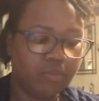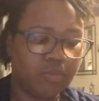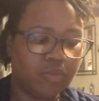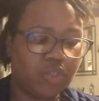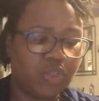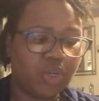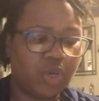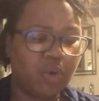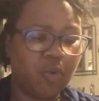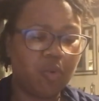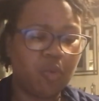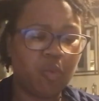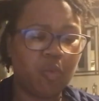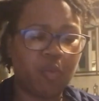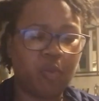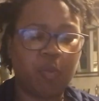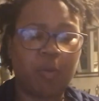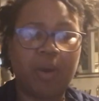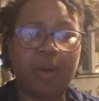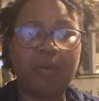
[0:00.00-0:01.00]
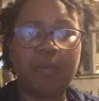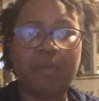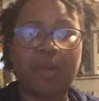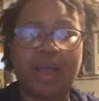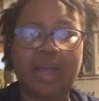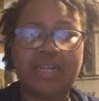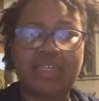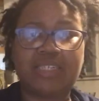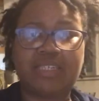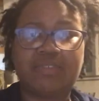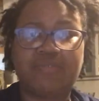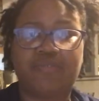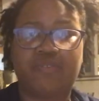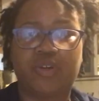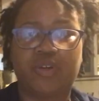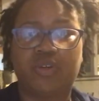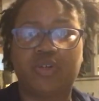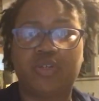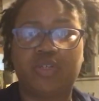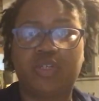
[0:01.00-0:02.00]
So what I did
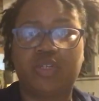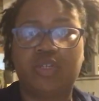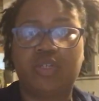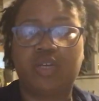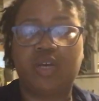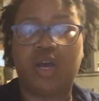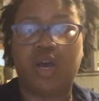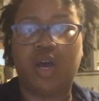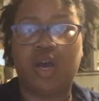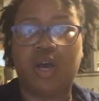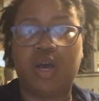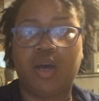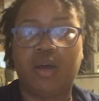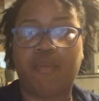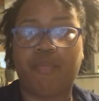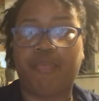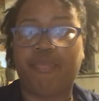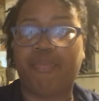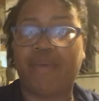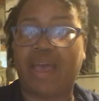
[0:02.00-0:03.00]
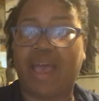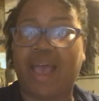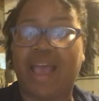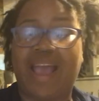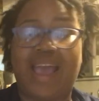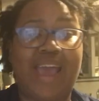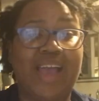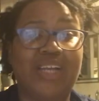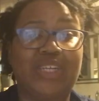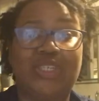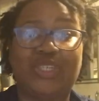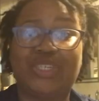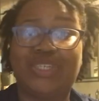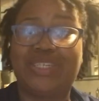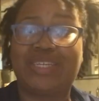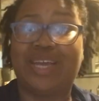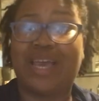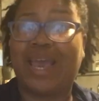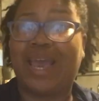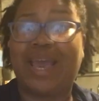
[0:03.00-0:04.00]
first, I
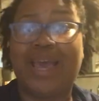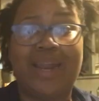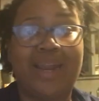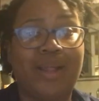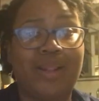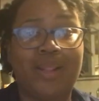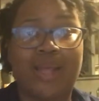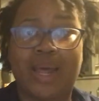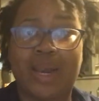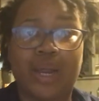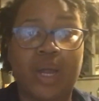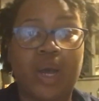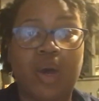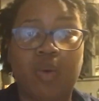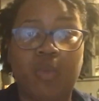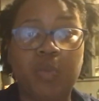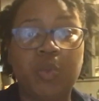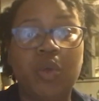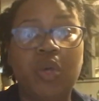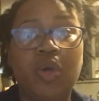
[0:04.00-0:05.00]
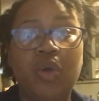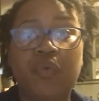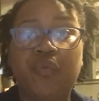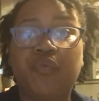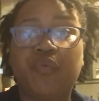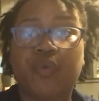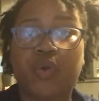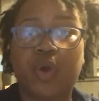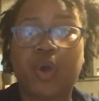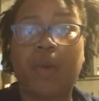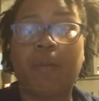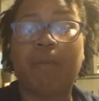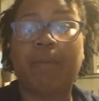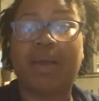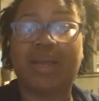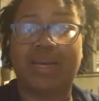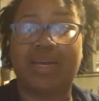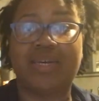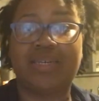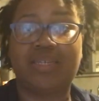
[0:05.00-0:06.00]
actually had a lot of help from
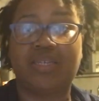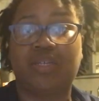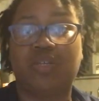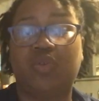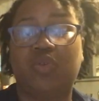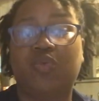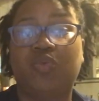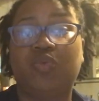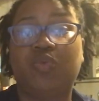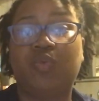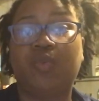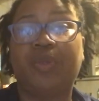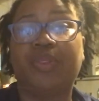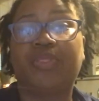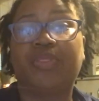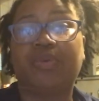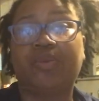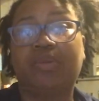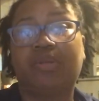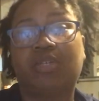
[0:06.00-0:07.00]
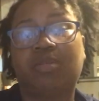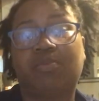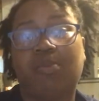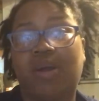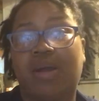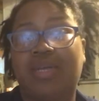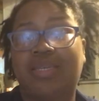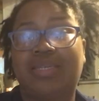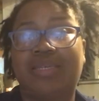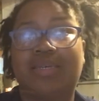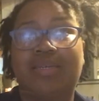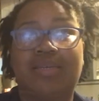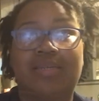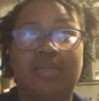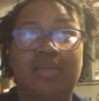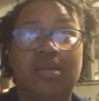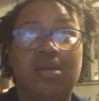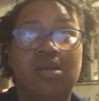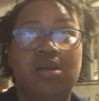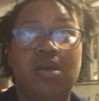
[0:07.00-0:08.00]
my cousin who went through this
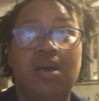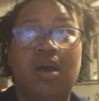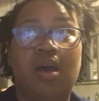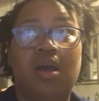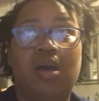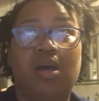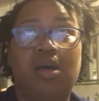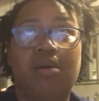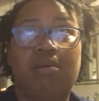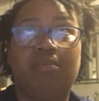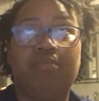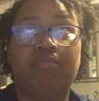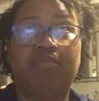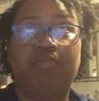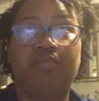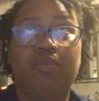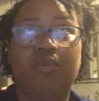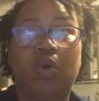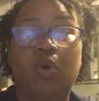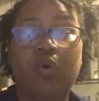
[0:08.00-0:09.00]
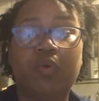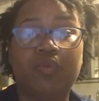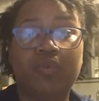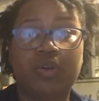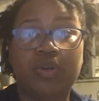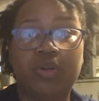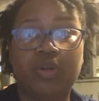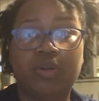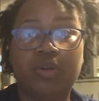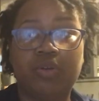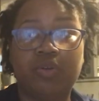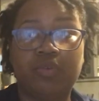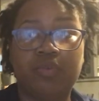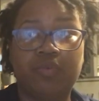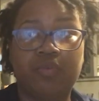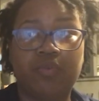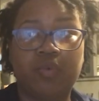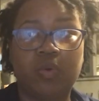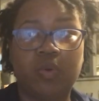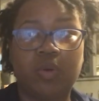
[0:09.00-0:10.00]
process over
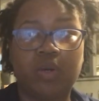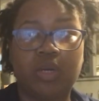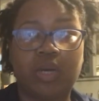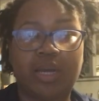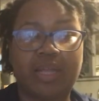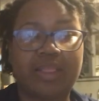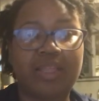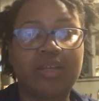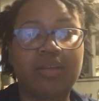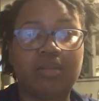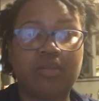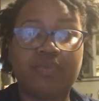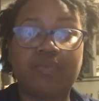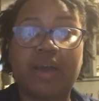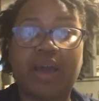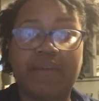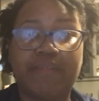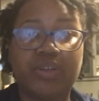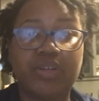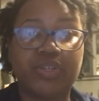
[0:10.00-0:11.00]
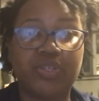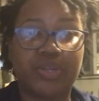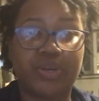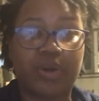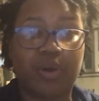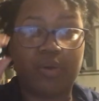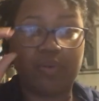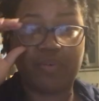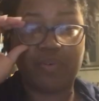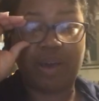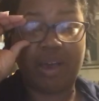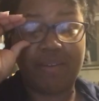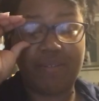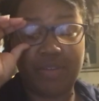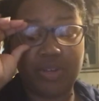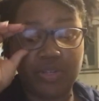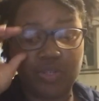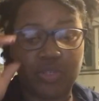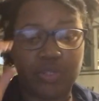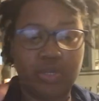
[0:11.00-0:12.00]
for, I think it was 5 years ago. 5
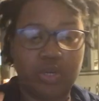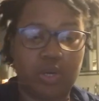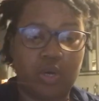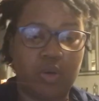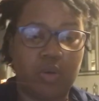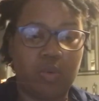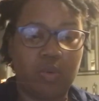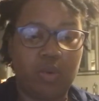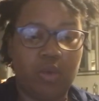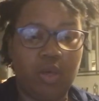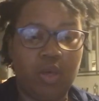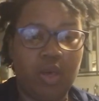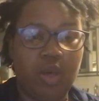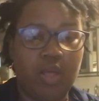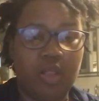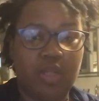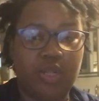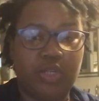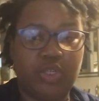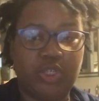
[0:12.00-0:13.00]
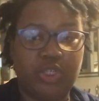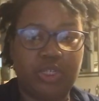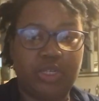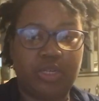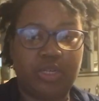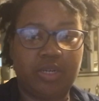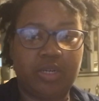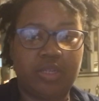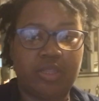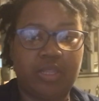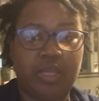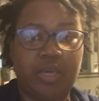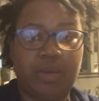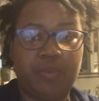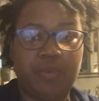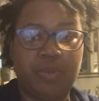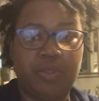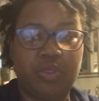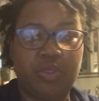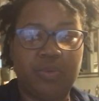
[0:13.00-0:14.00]
years ago this year, they
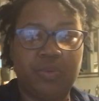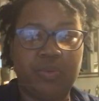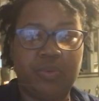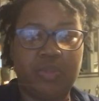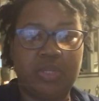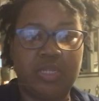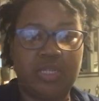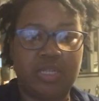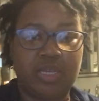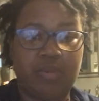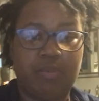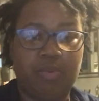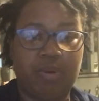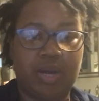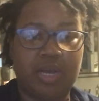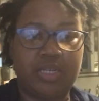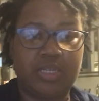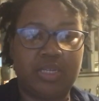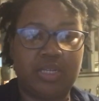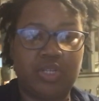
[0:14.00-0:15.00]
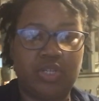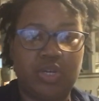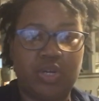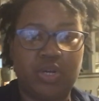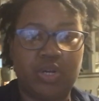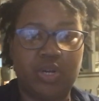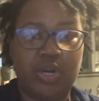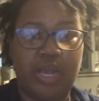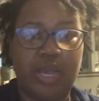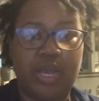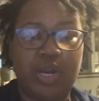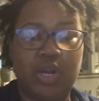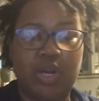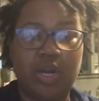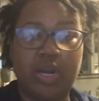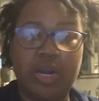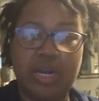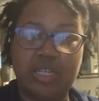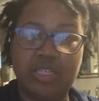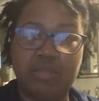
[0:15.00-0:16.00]
went through the same process, her and
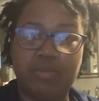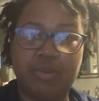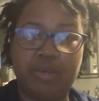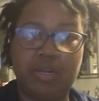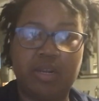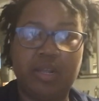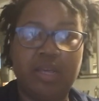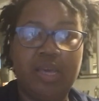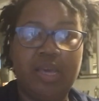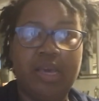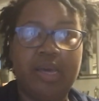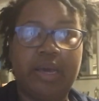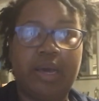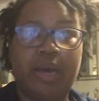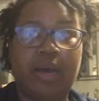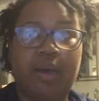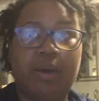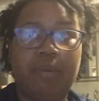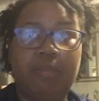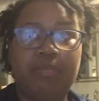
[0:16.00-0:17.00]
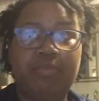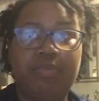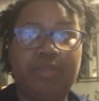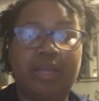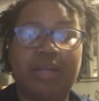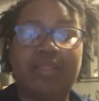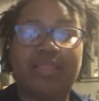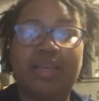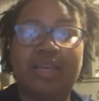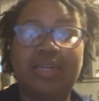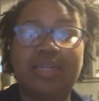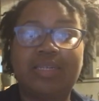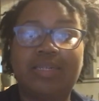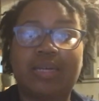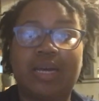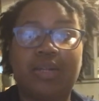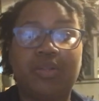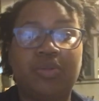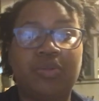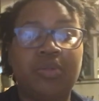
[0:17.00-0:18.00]
her husband. Now, they did
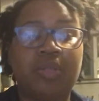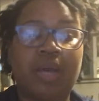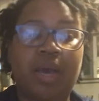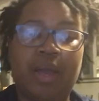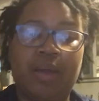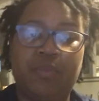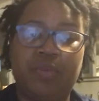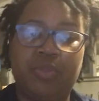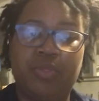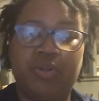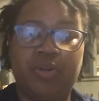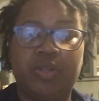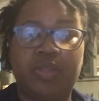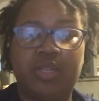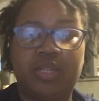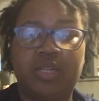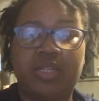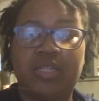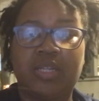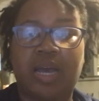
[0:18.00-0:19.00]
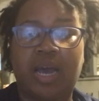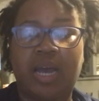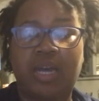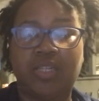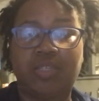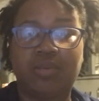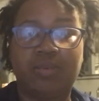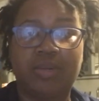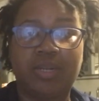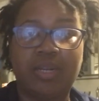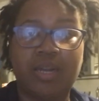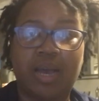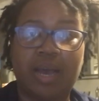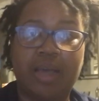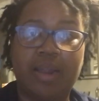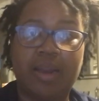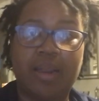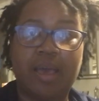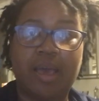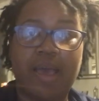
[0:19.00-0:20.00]
not do the I-130, they did the
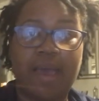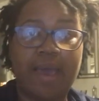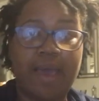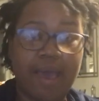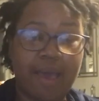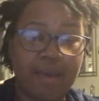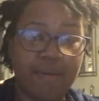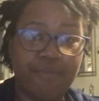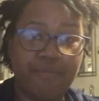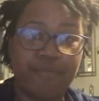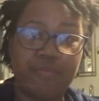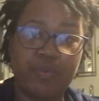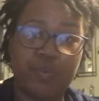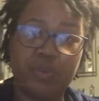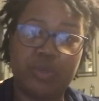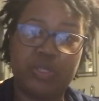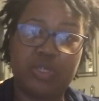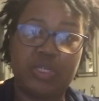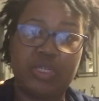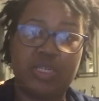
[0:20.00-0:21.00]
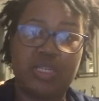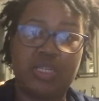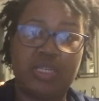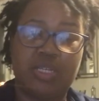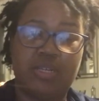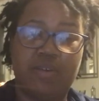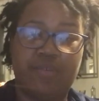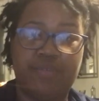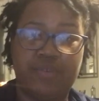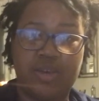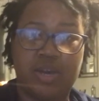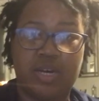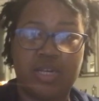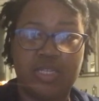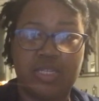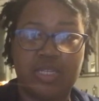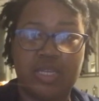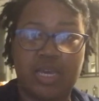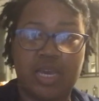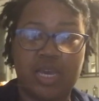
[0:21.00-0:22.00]
I-29F, which is the
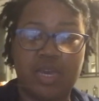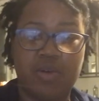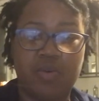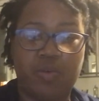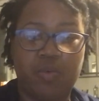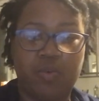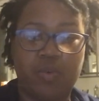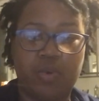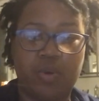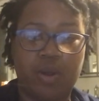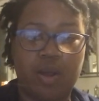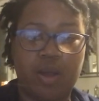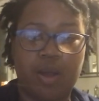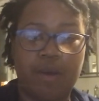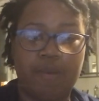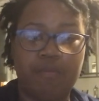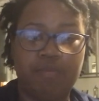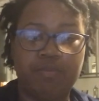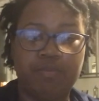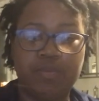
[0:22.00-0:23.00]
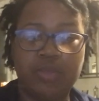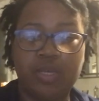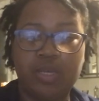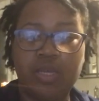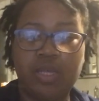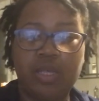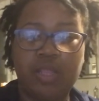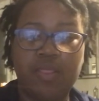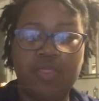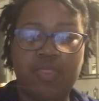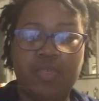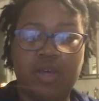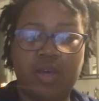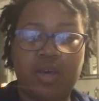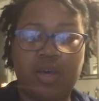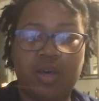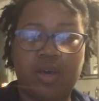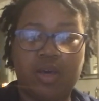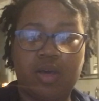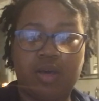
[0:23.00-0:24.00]
fiance, or
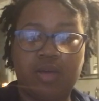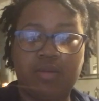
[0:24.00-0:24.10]
the